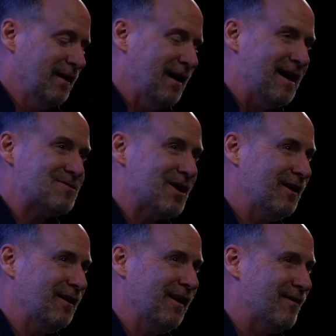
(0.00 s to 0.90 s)
I shall
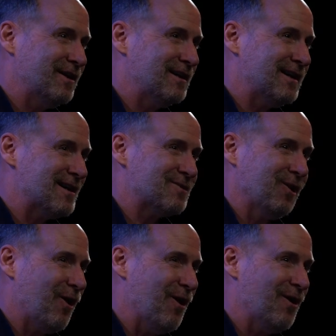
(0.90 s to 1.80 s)
love it as
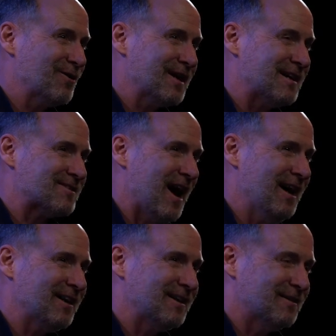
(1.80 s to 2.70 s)
long as I
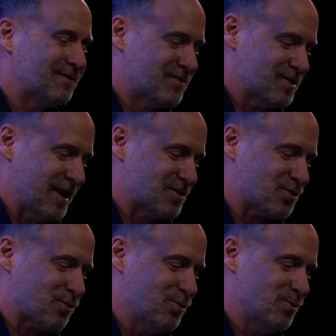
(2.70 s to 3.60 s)
live, said
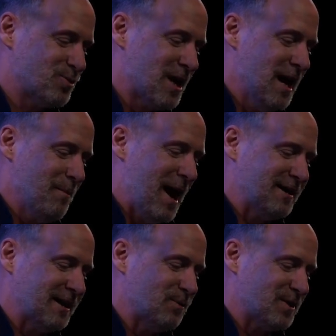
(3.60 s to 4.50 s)
Scrooge,
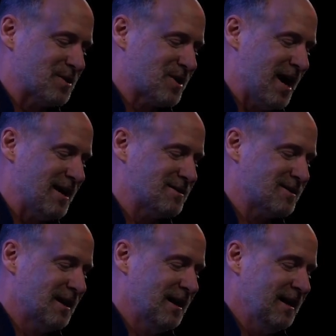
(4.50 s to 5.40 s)
patting it with his hand.
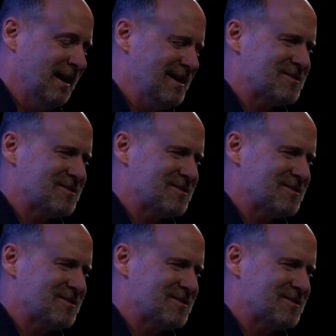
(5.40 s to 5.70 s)
I